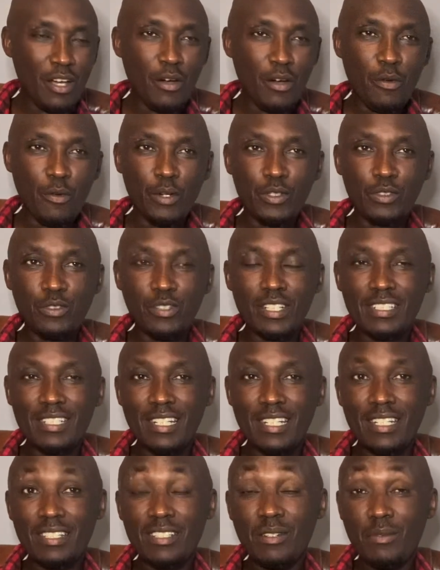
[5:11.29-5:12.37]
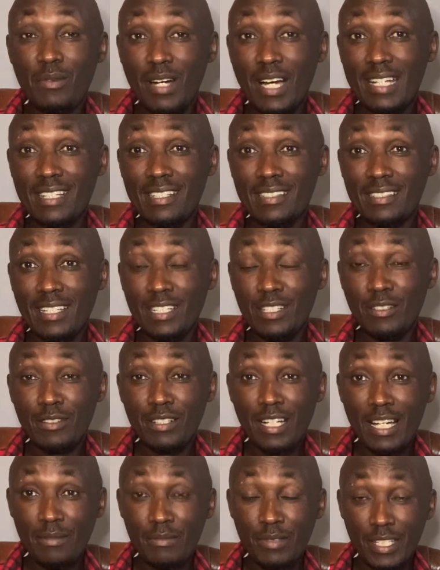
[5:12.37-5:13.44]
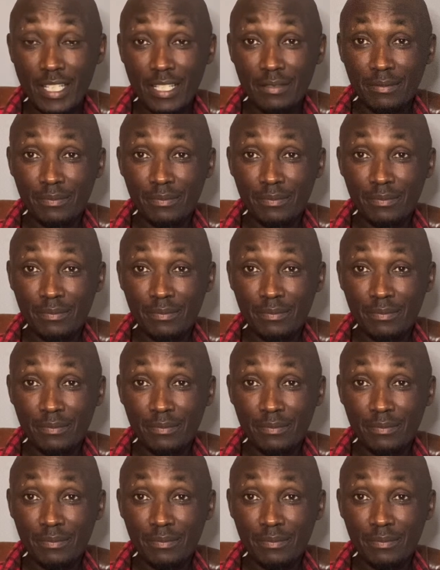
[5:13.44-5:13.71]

what you are telling the world is that don't come here.